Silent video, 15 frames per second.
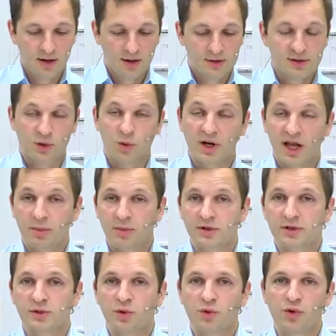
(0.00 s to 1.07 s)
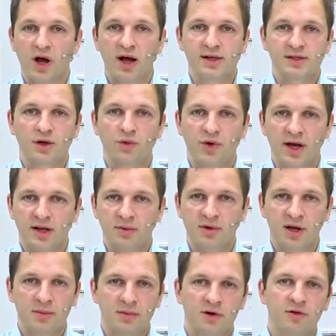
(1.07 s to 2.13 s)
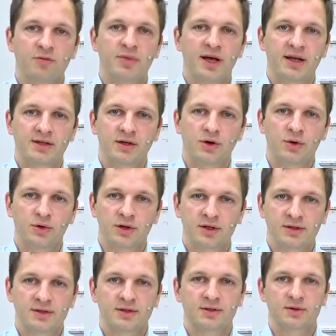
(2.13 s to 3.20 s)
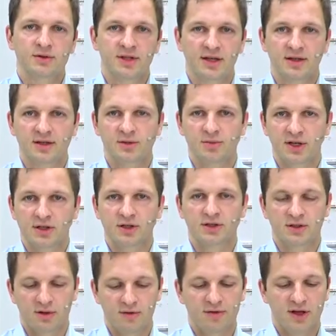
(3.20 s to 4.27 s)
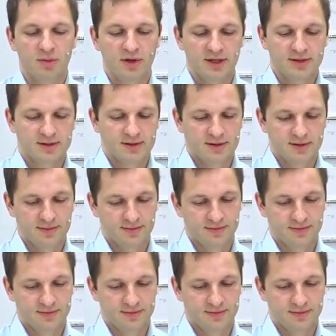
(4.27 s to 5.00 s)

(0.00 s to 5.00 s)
So what happens when we ask a random number of pet owners to send us pictures of their pets?